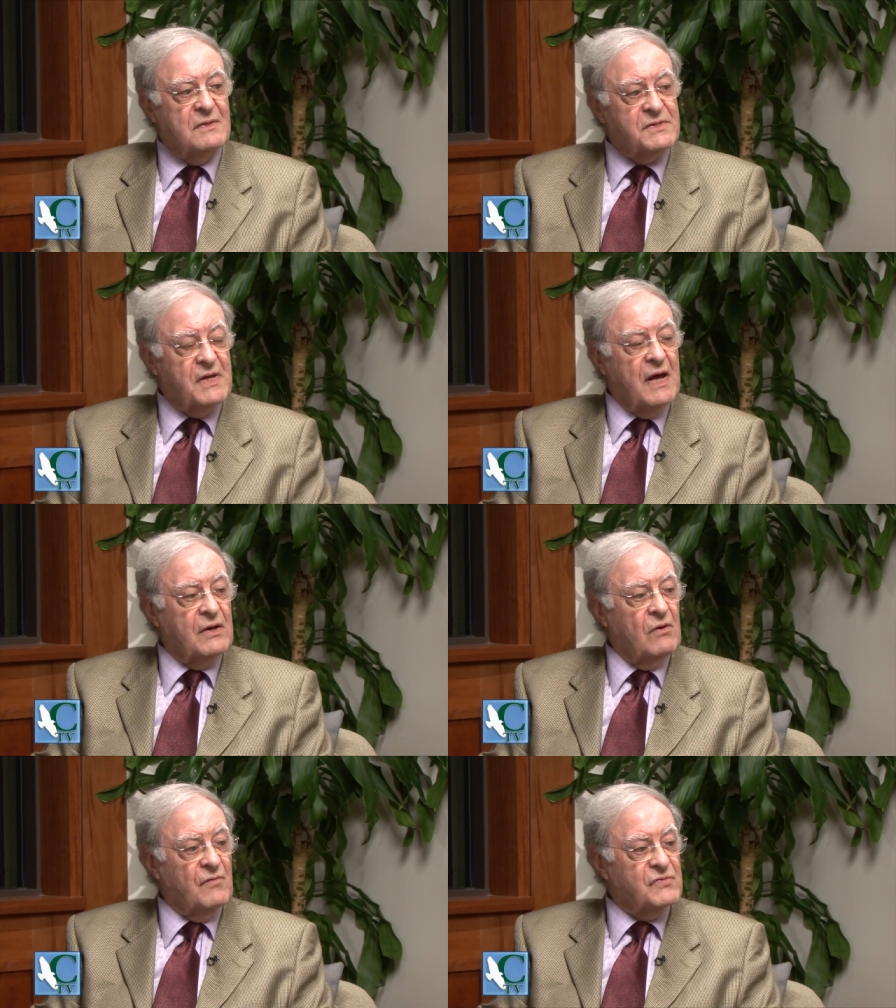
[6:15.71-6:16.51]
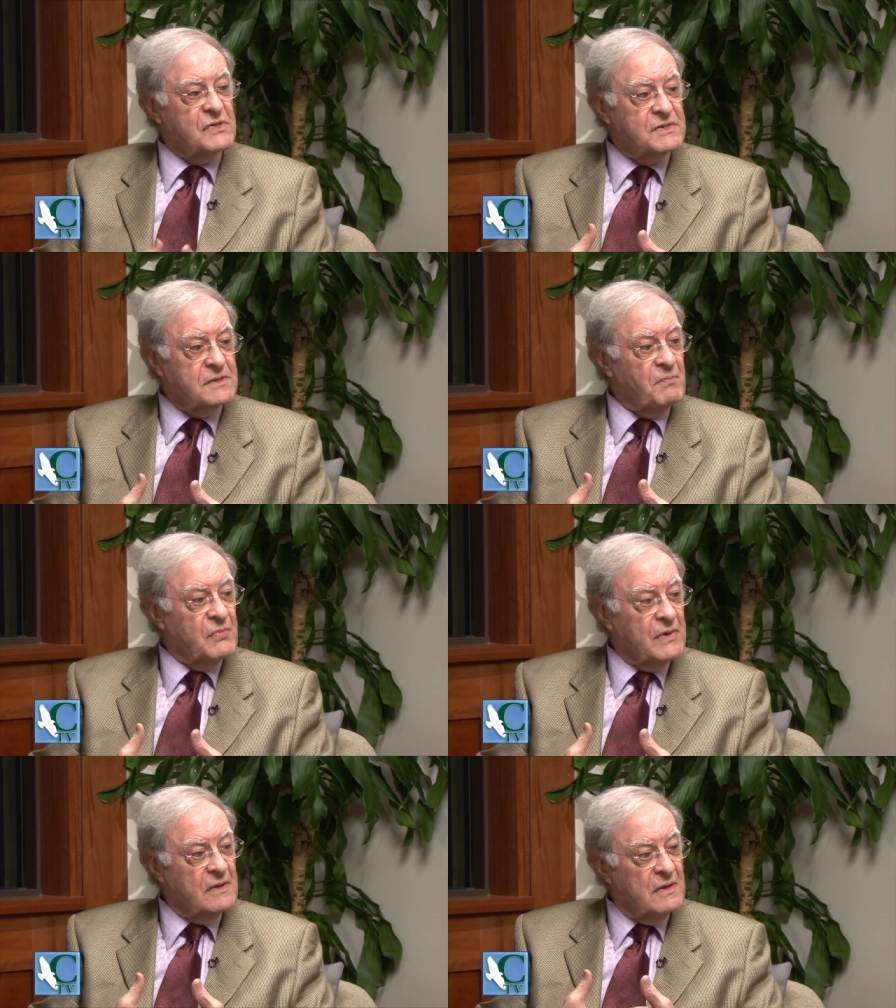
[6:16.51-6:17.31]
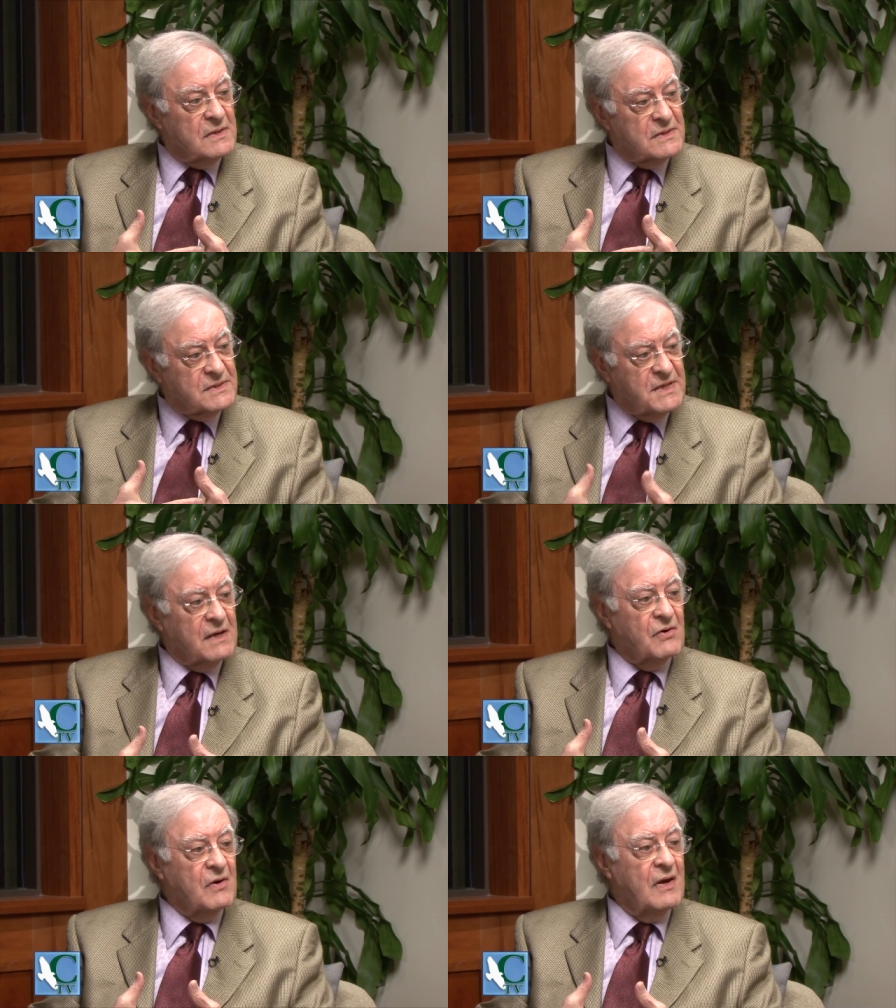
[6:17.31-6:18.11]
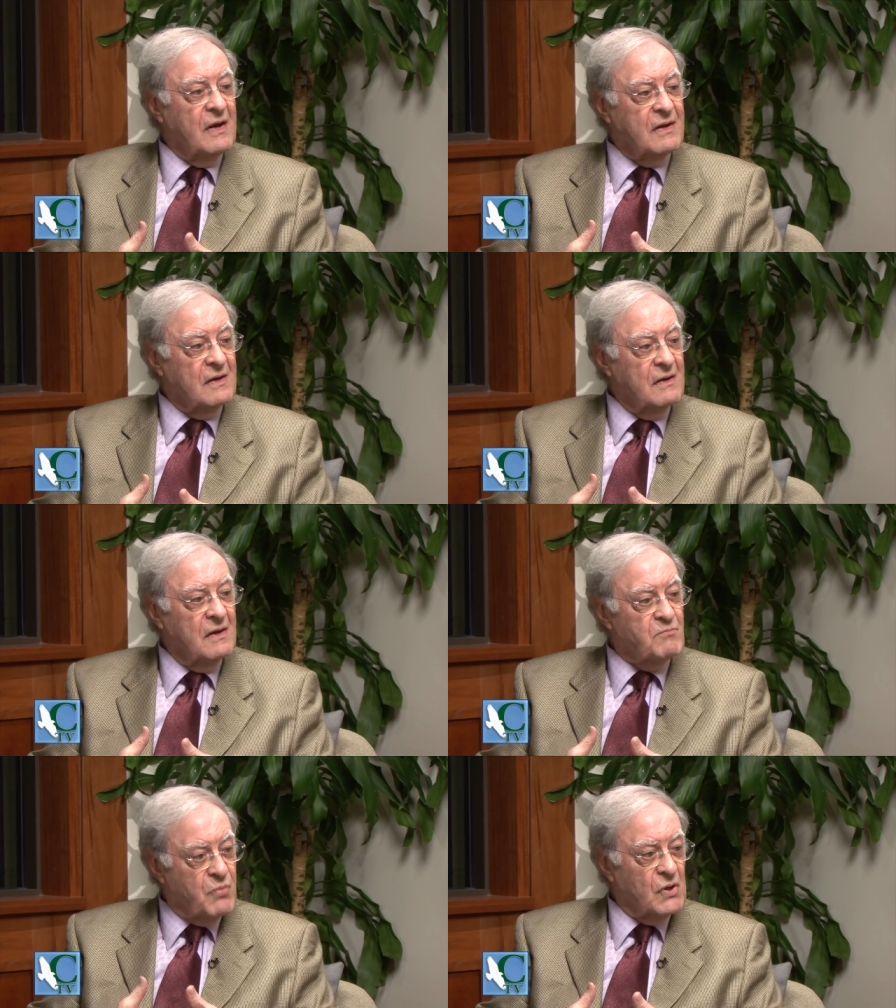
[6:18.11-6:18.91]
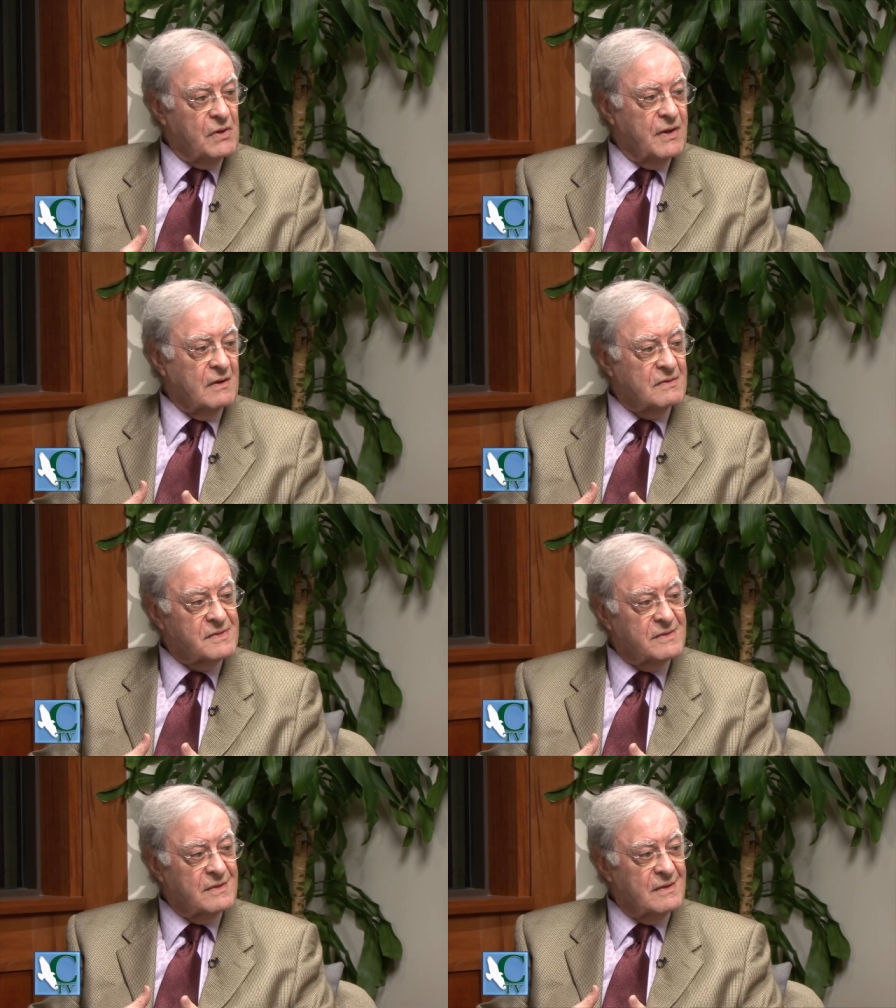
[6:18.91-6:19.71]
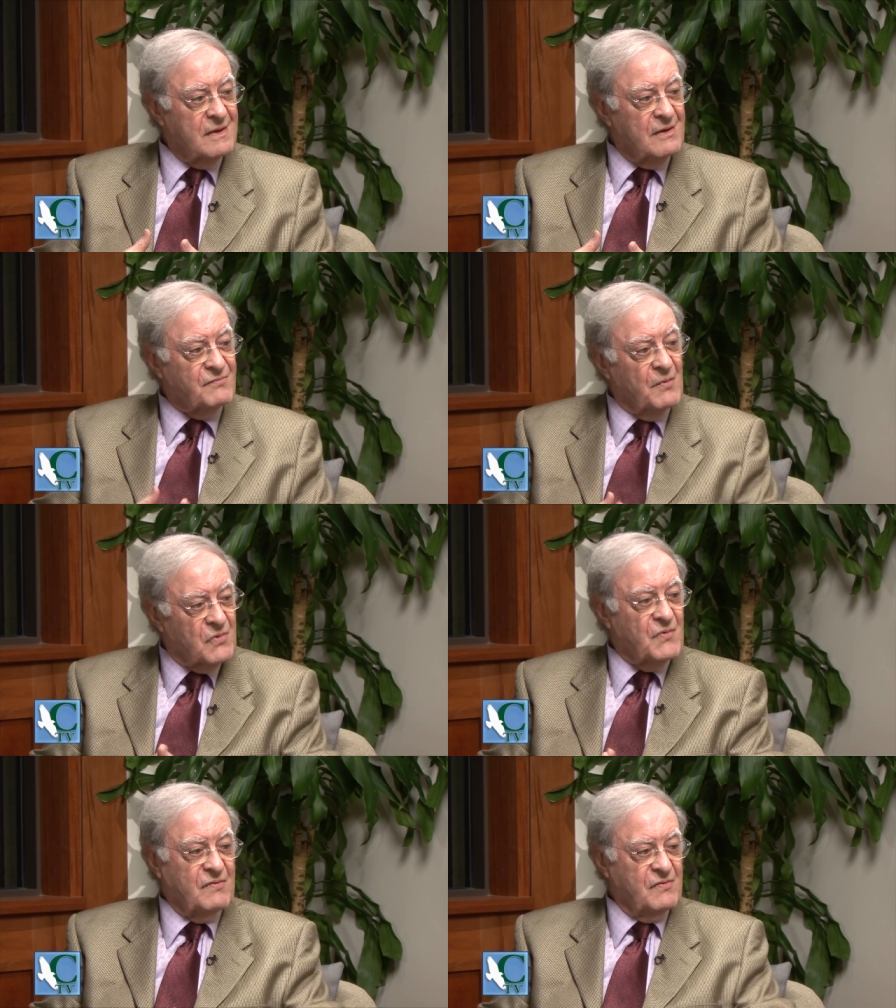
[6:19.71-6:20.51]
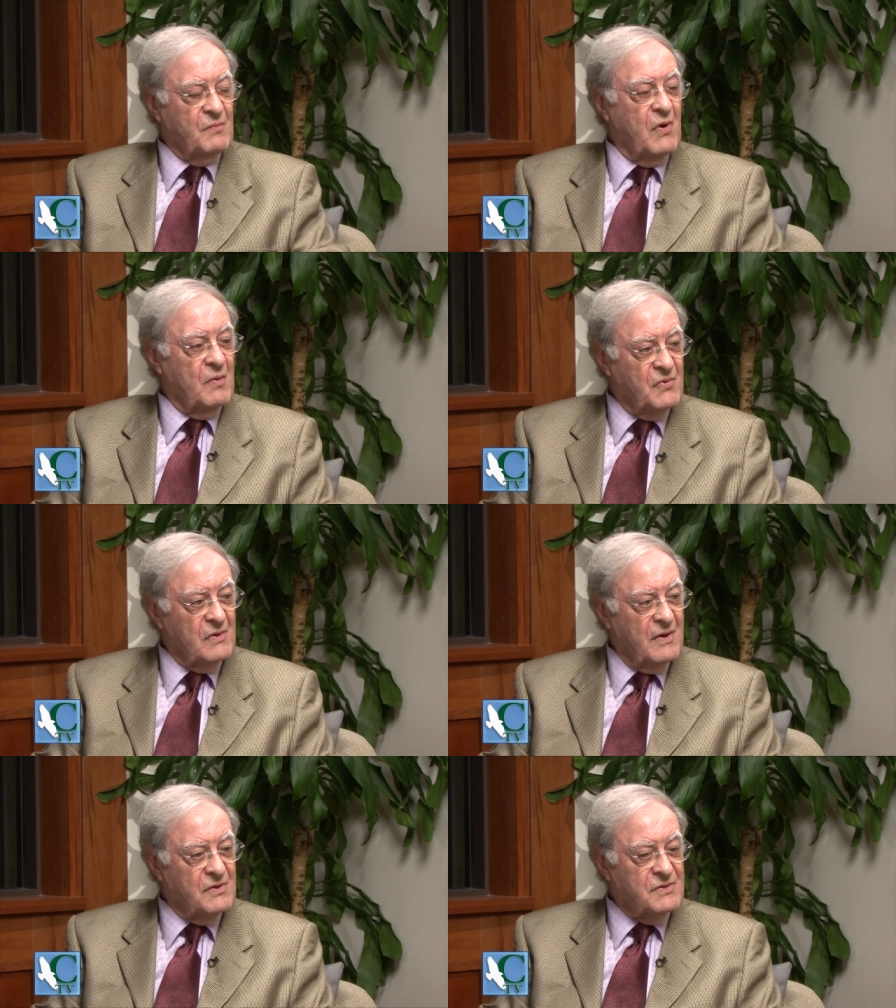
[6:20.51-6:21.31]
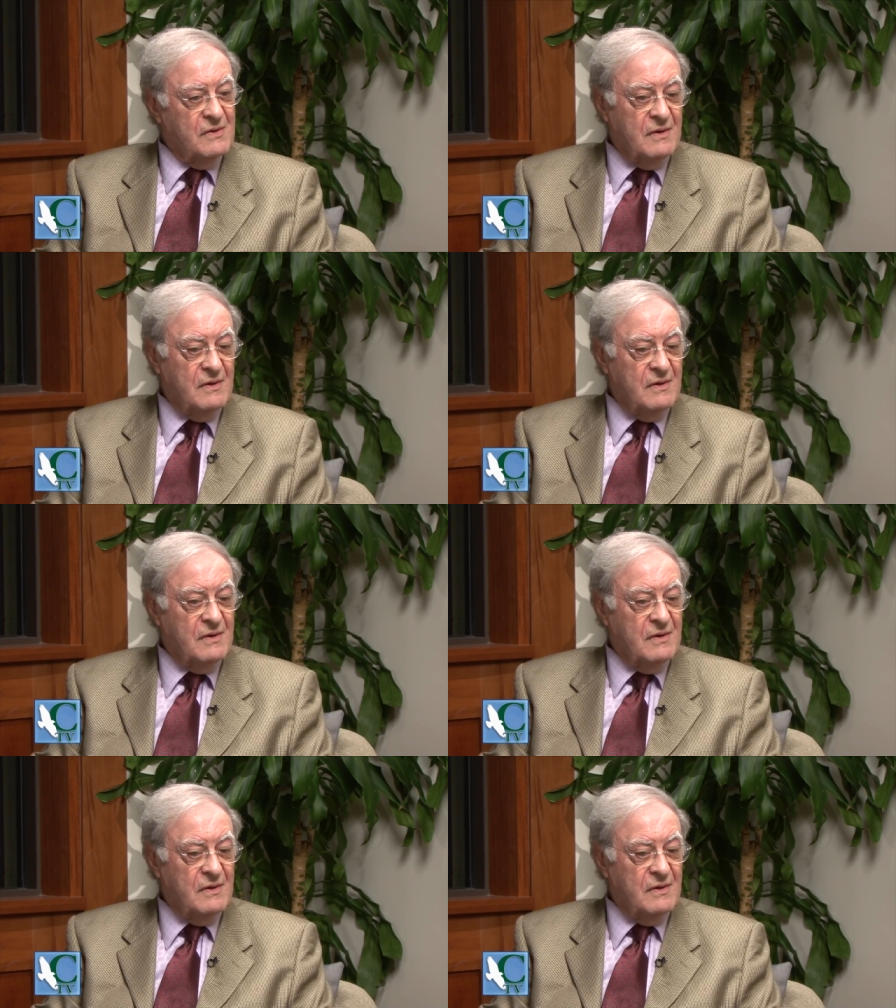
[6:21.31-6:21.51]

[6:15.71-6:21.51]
starting off just simply segregating buildings from the rest of the population.